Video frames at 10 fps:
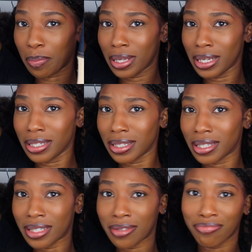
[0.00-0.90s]

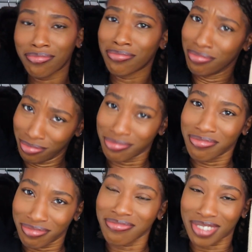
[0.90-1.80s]
piece
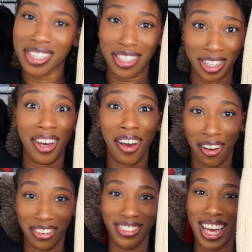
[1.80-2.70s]
is a
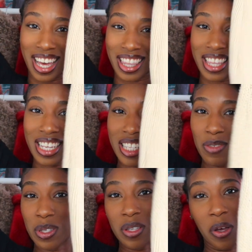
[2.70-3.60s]
go. Like this was an